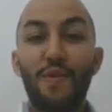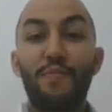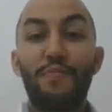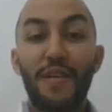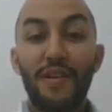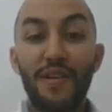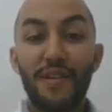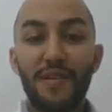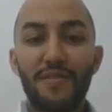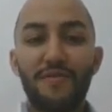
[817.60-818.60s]
So
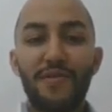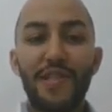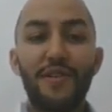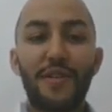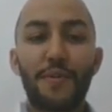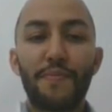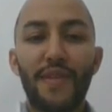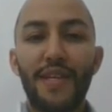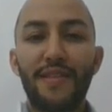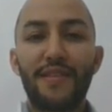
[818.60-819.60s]
because look
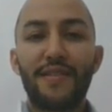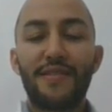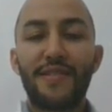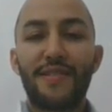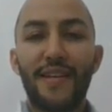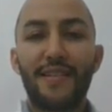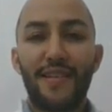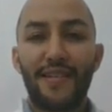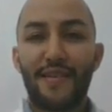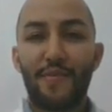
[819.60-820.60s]
in the
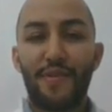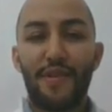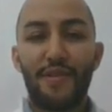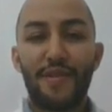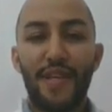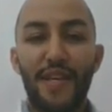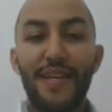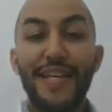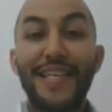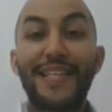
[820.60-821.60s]
second example,
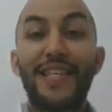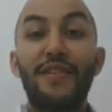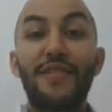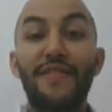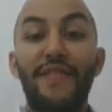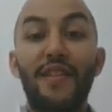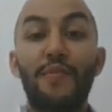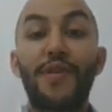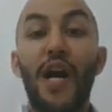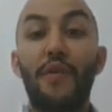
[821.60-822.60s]
okay, their
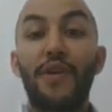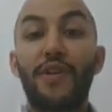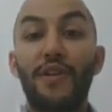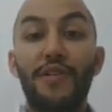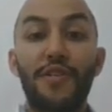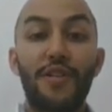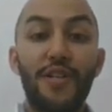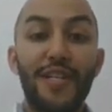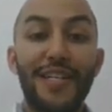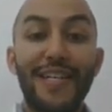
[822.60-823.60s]
developed
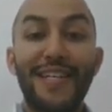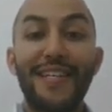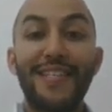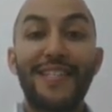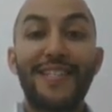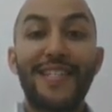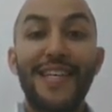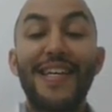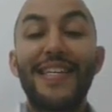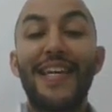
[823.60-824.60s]
agriculture is,
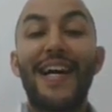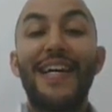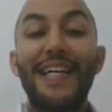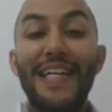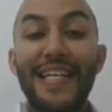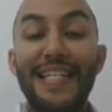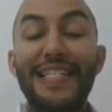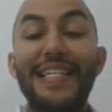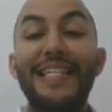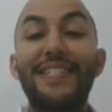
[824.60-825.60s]
yeah,
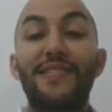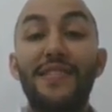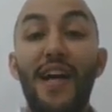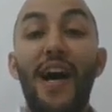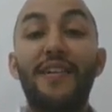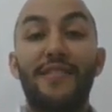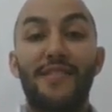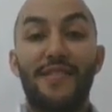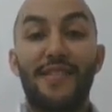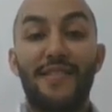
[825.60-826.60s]
it is not
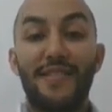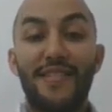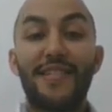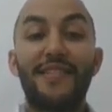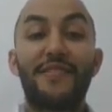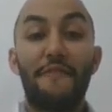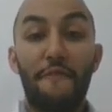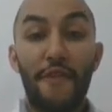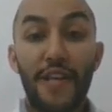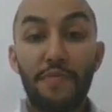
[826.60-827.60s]
a sentence, it is a
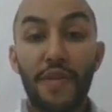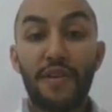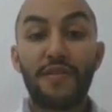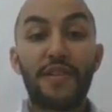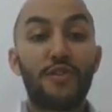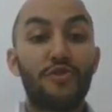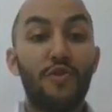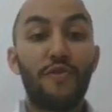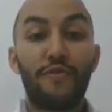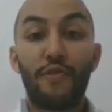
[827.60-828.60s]
phrase because there is
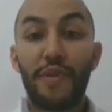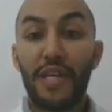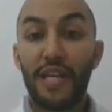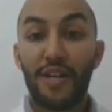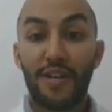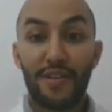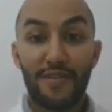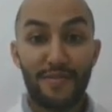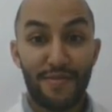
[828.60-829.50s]
no verb here.